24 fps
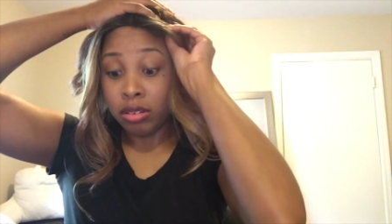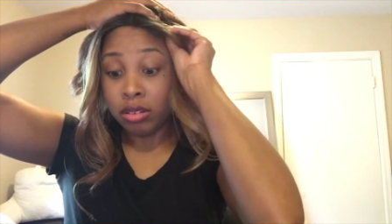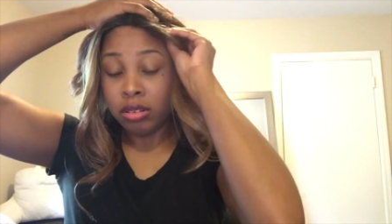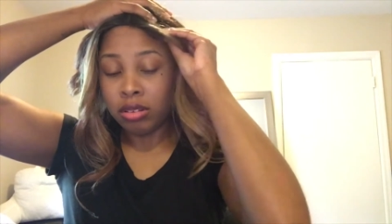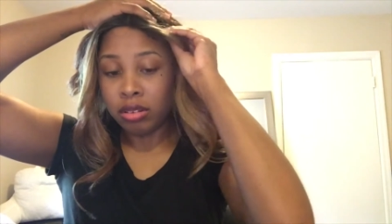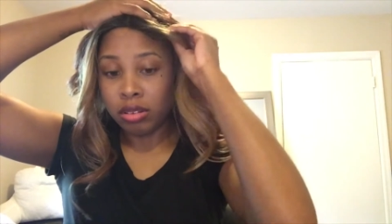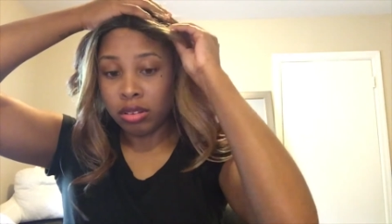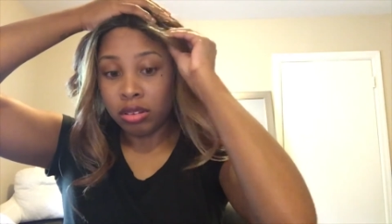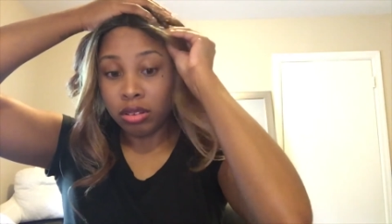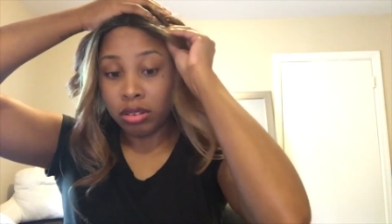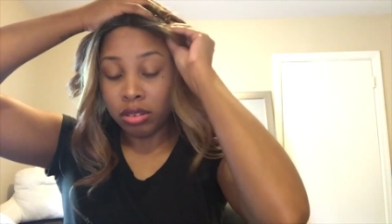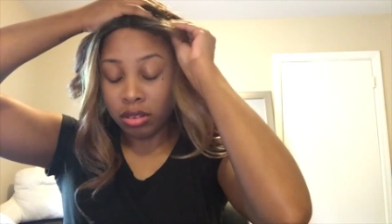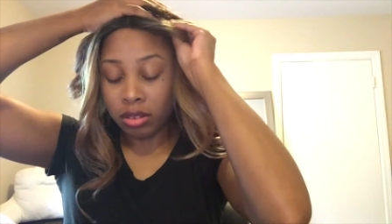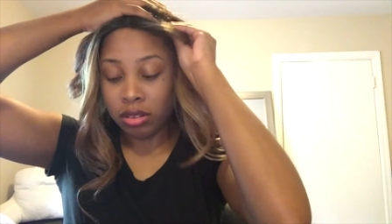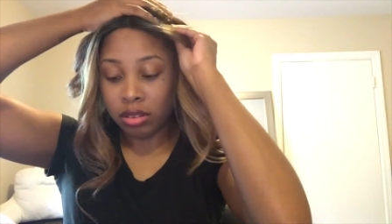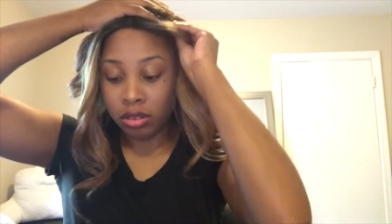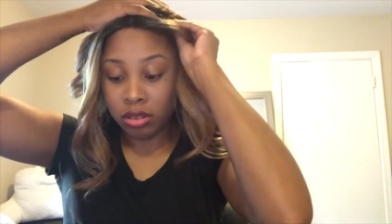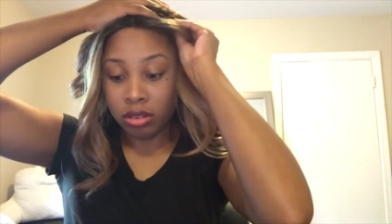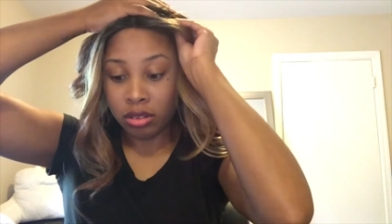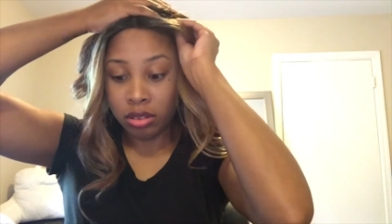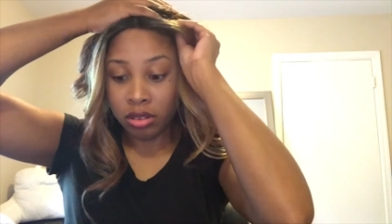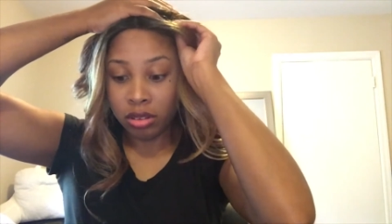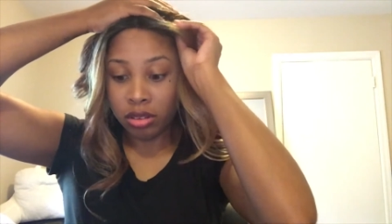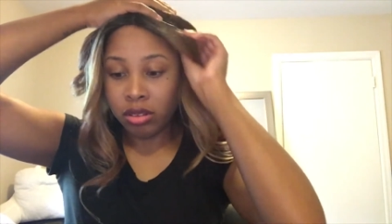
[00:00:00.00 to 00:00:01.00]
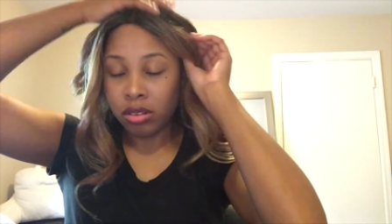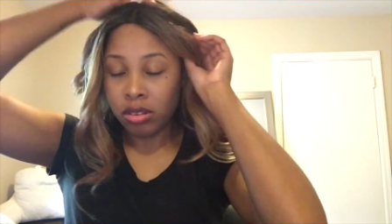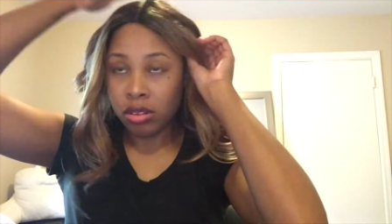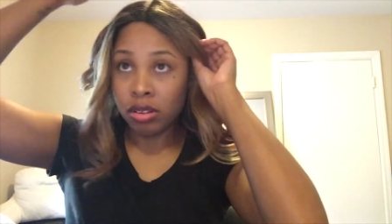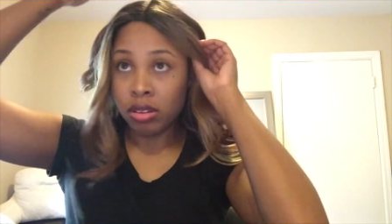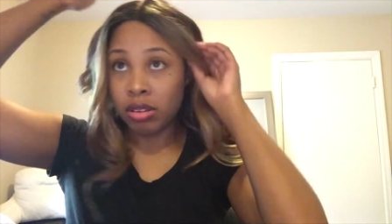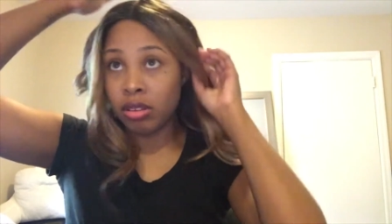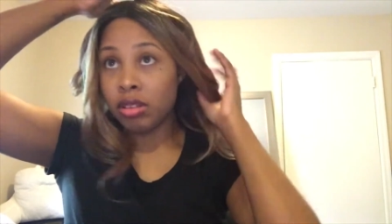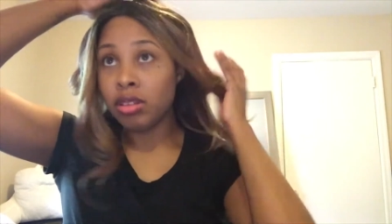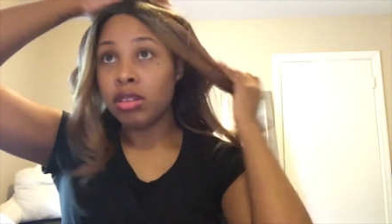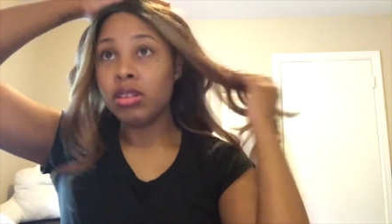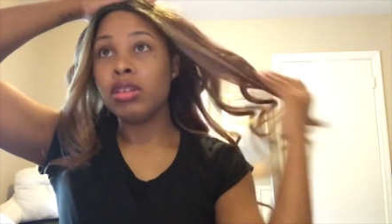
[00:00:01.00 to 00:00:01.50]
no
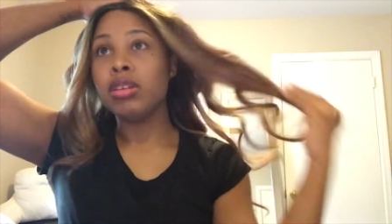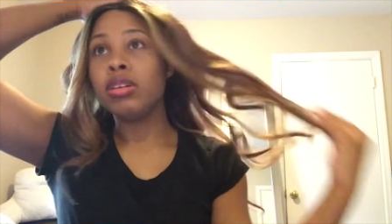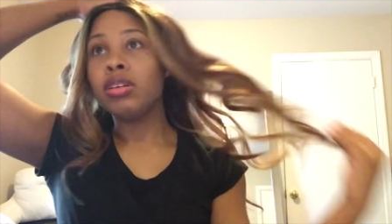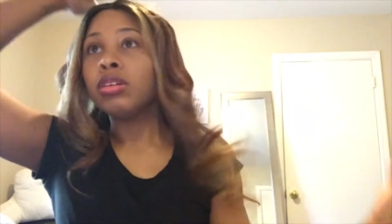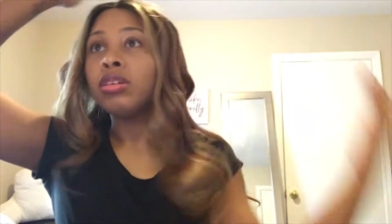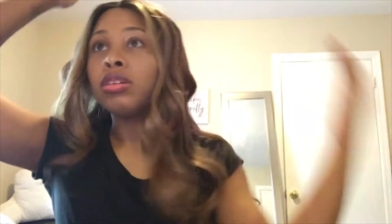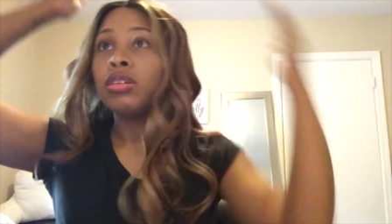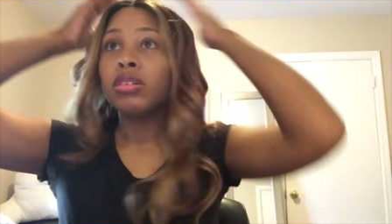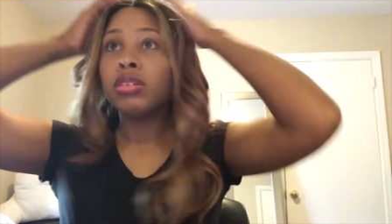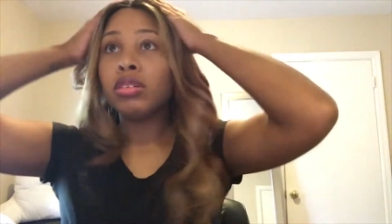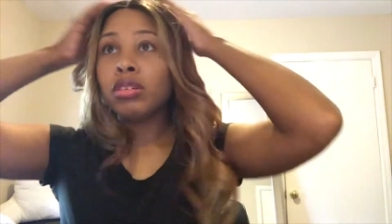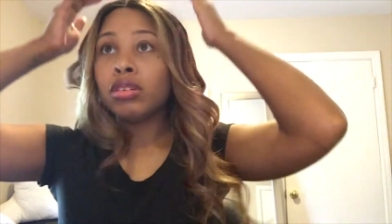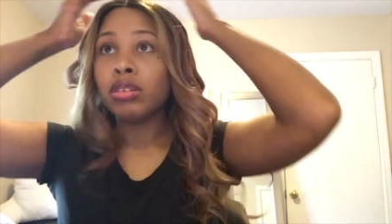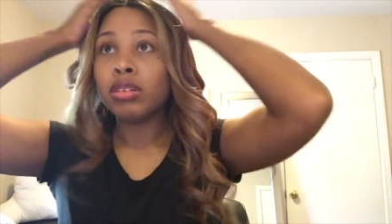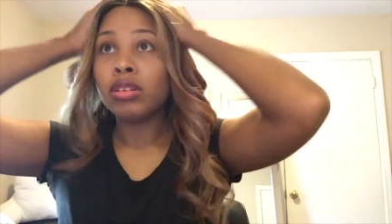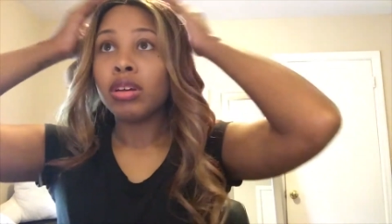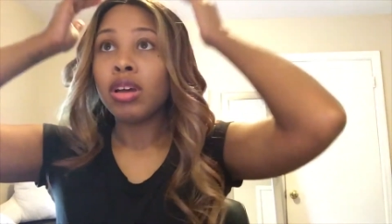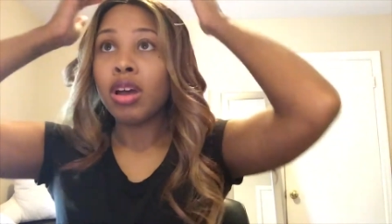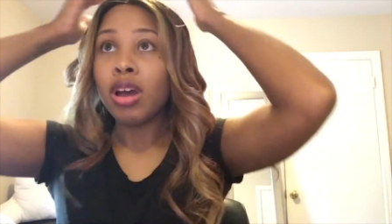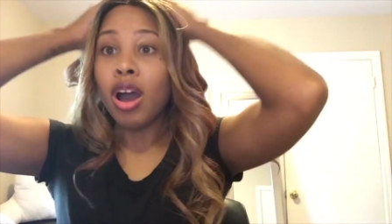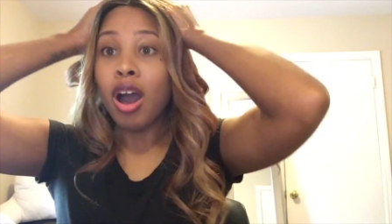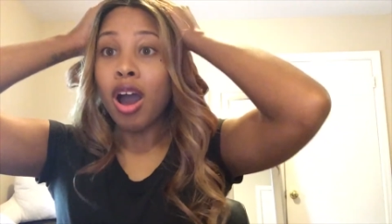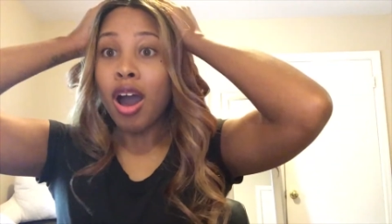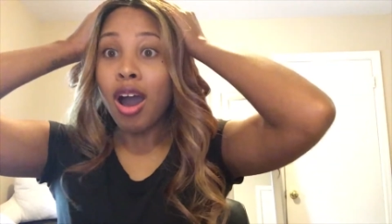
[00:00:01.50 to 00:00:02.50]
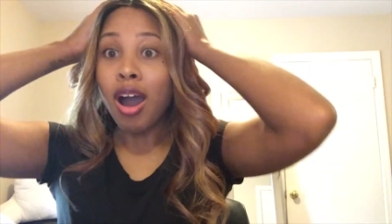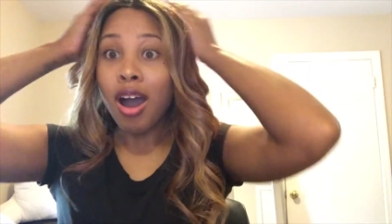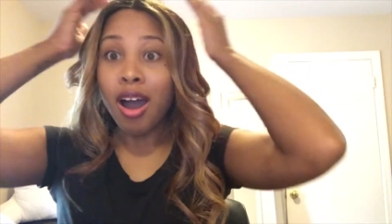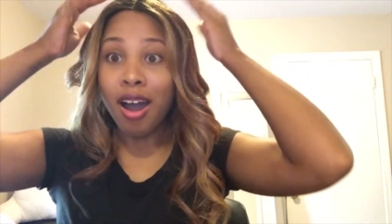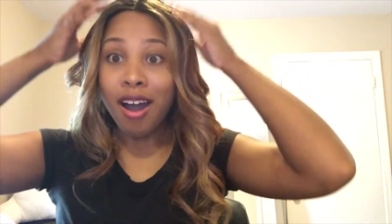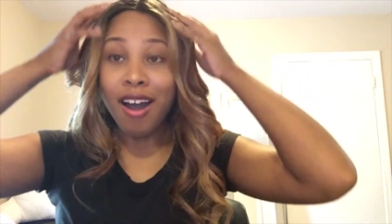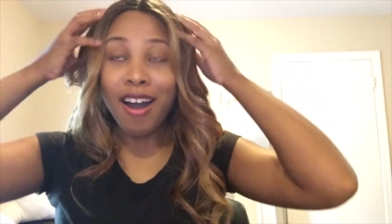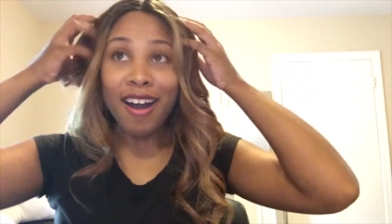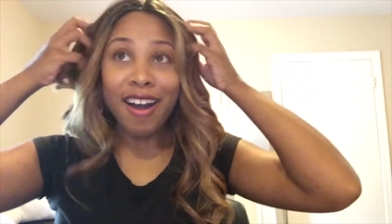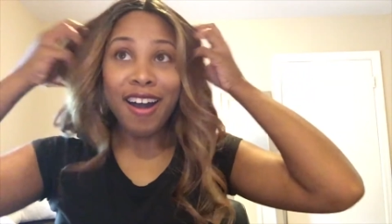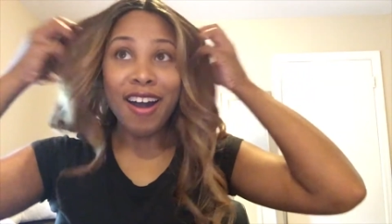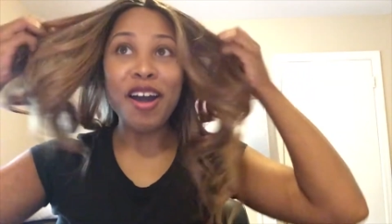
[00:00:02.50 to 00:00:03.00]
ma'am we gotta fix
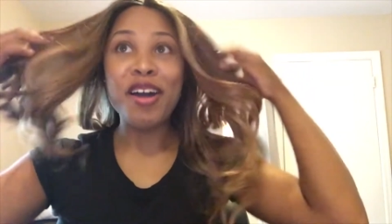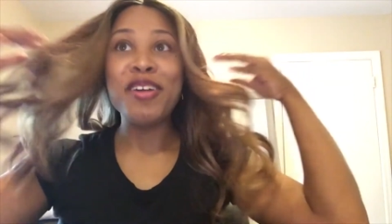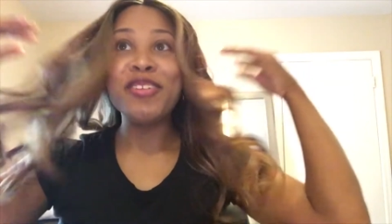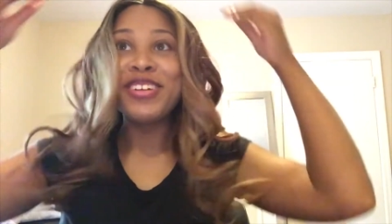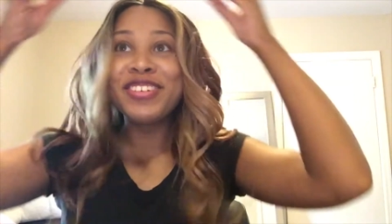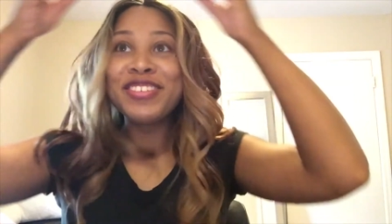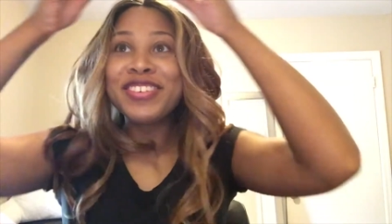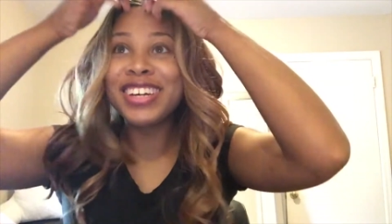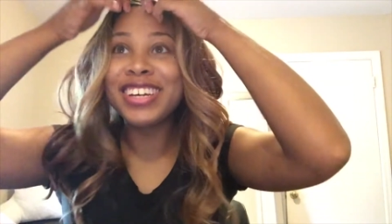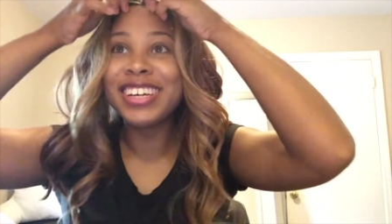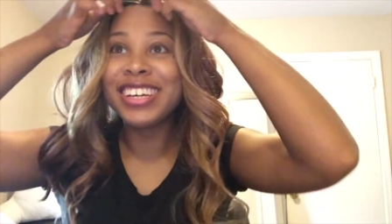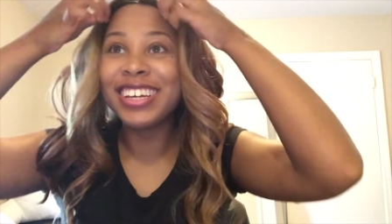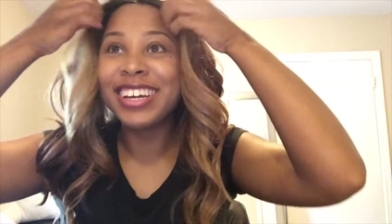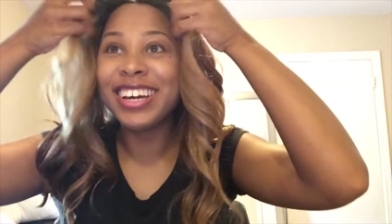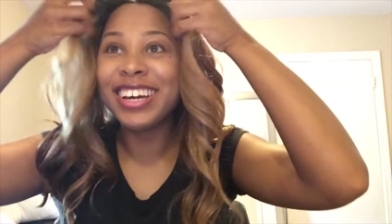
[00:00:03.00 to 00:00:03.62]
this i mean